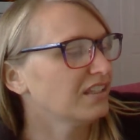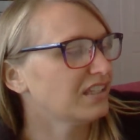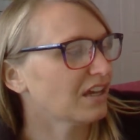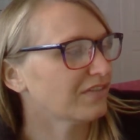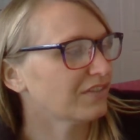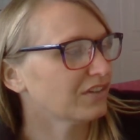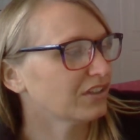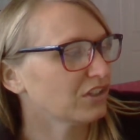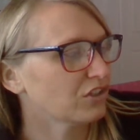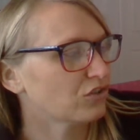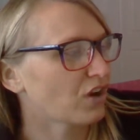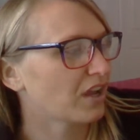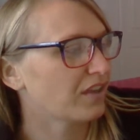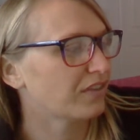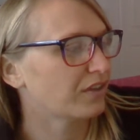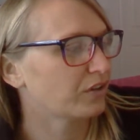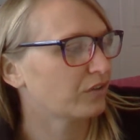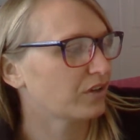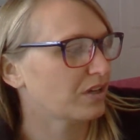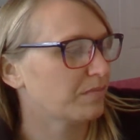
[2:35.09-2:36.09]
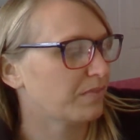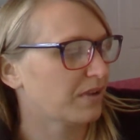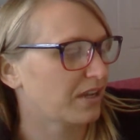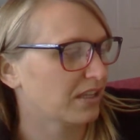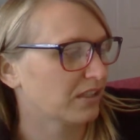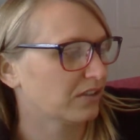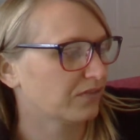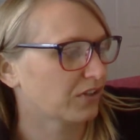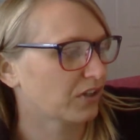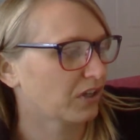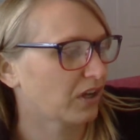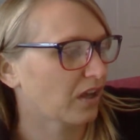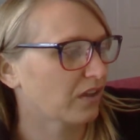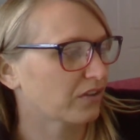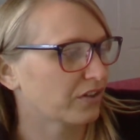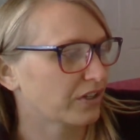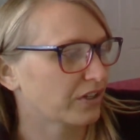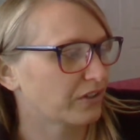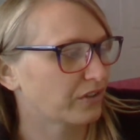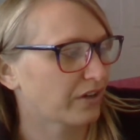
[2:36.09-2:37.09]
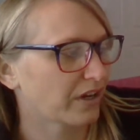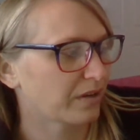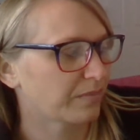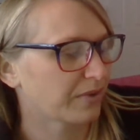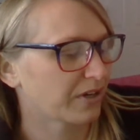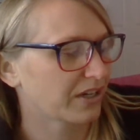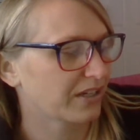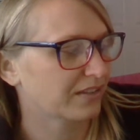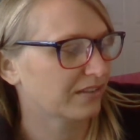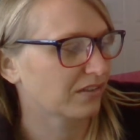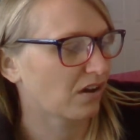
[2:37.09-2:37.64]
Definitely try the green beans for color and cranberry